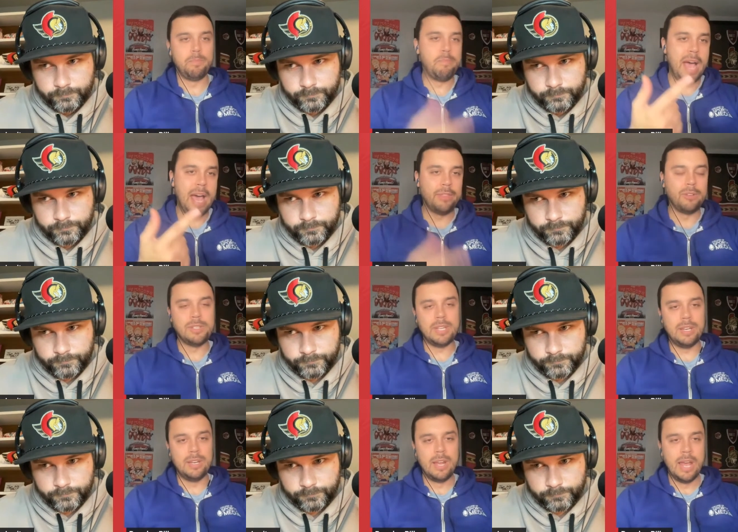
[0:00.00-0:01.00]

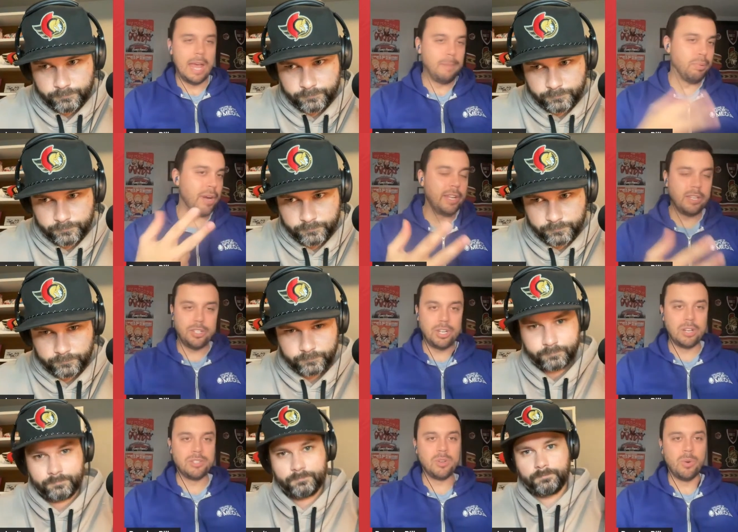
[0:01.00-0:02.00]
Speaker 1: Batherson and Brady
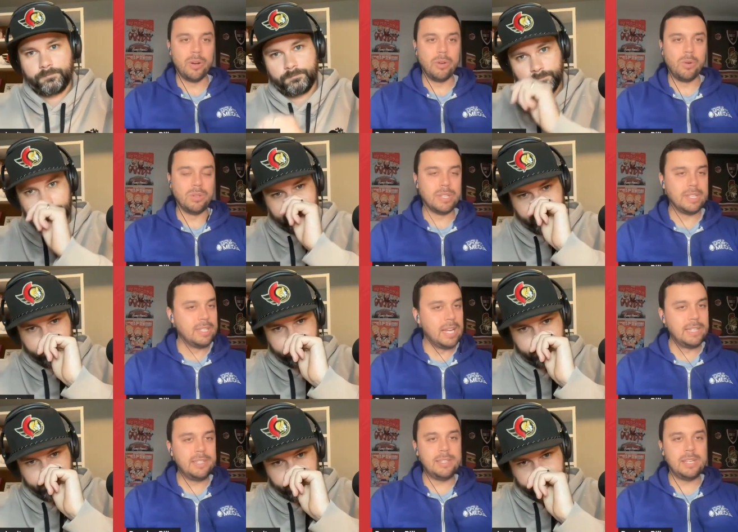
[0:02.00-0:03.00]
Tkachuk scoring goals. It's
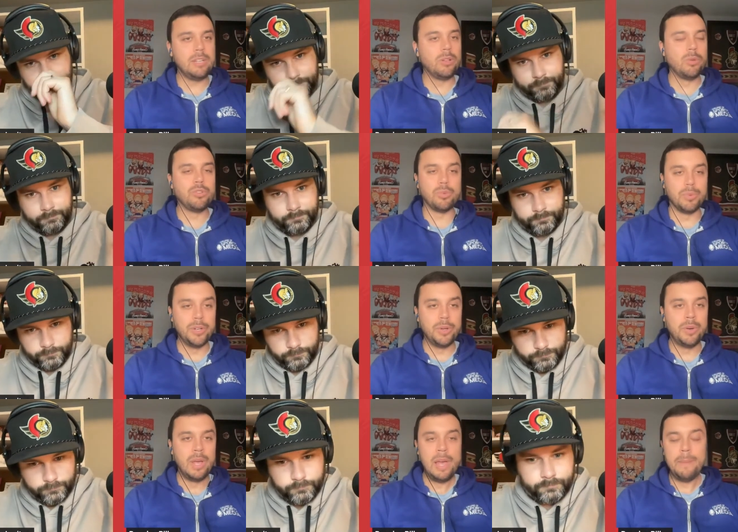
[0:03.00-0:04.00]
nice to see Claude
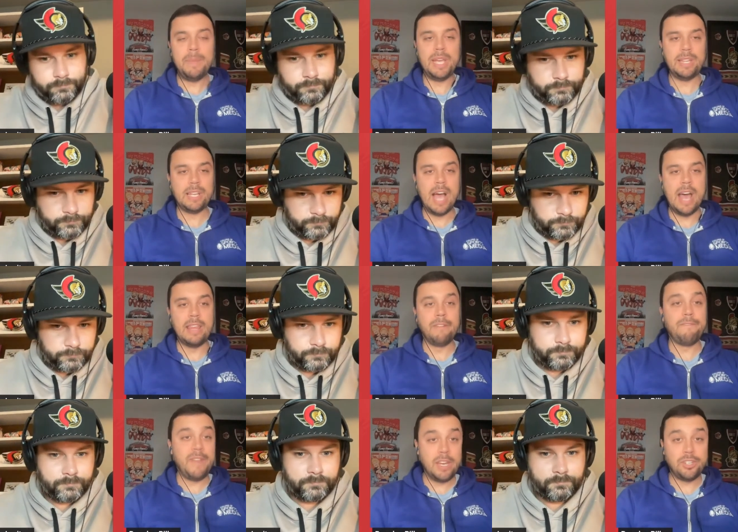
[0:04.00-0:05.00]
Giroux being the guy that
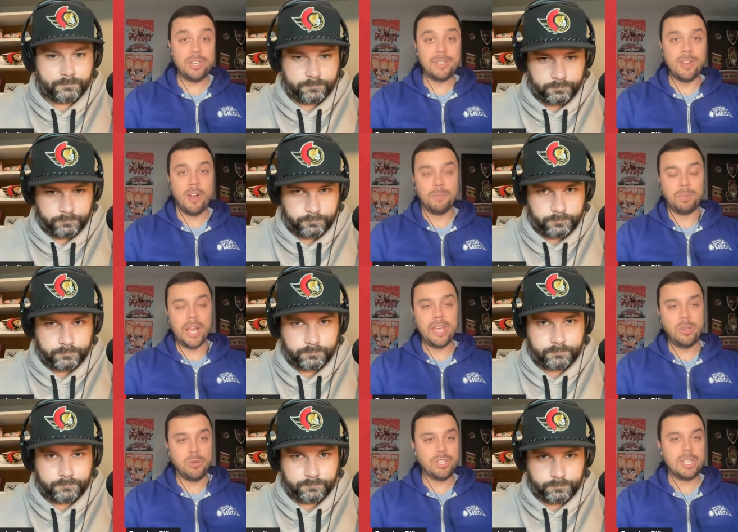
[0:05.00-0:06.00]
finishes on a play.
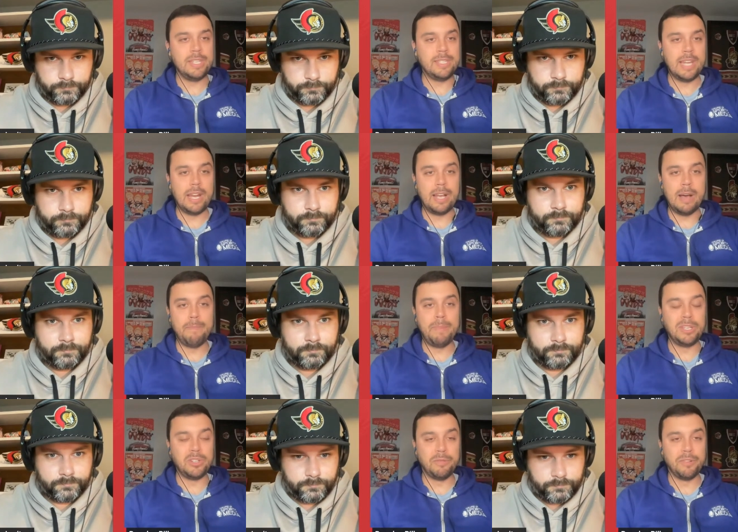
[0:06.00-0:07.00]
Usually he's setting up
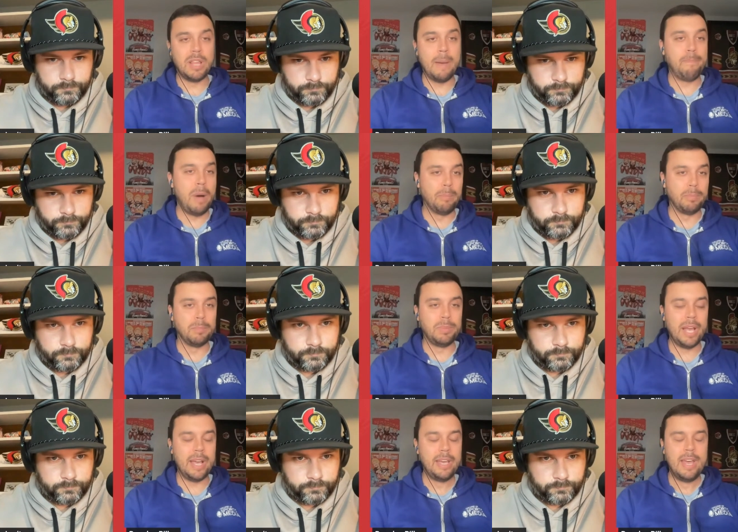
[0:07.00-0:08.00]
Pinto for that bumper
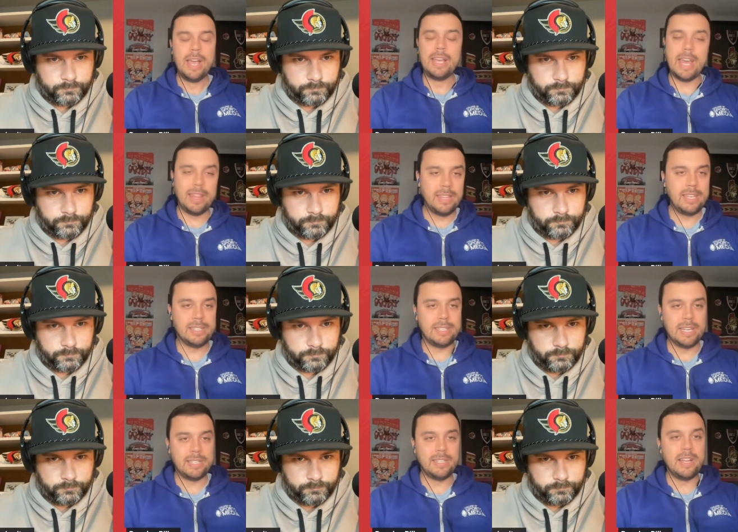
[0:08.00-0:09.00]
play, getting the
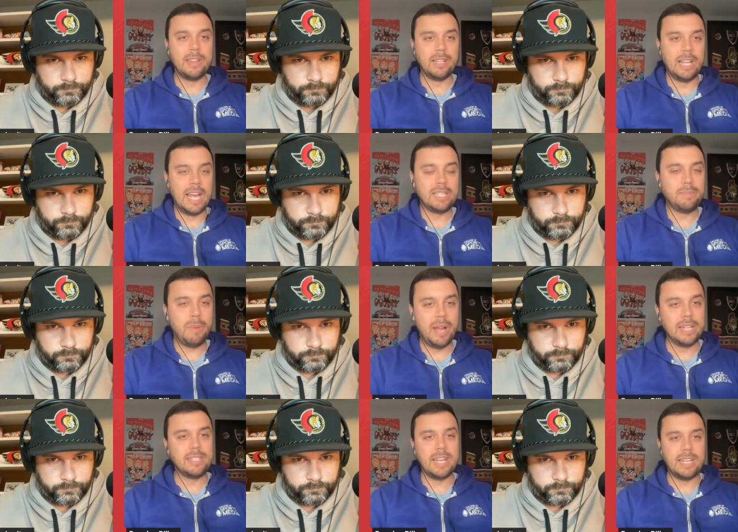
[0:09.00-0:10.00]
assist nonetheless, but
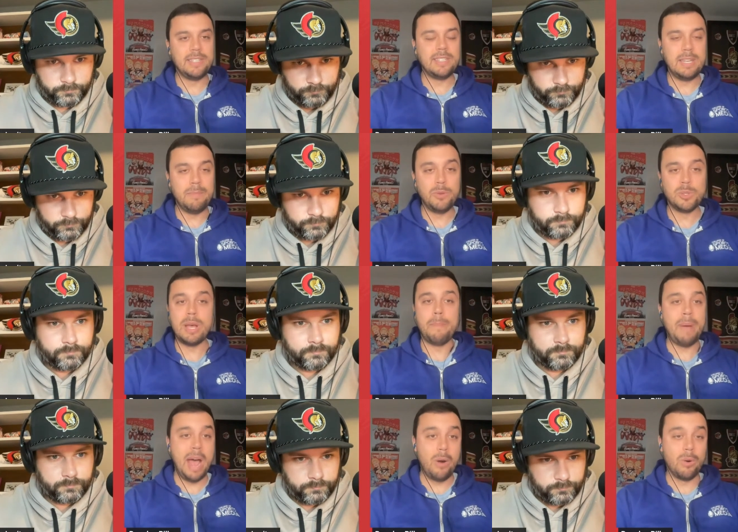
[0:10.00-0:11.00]
it's nice to see him use that
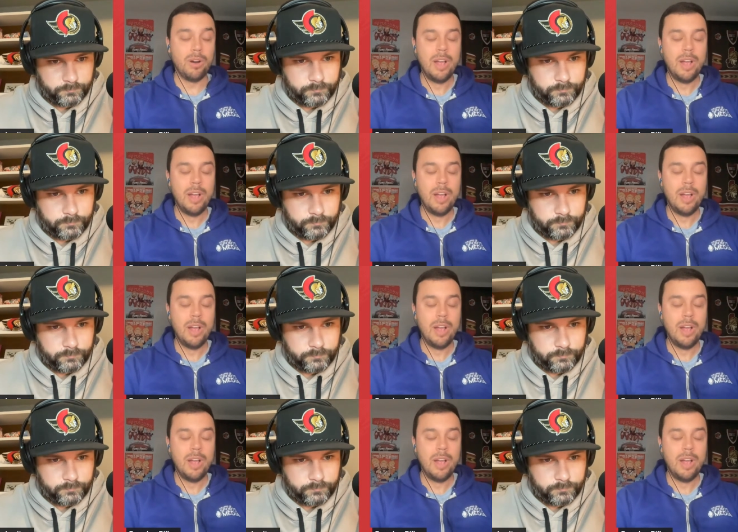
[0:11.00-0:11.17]
power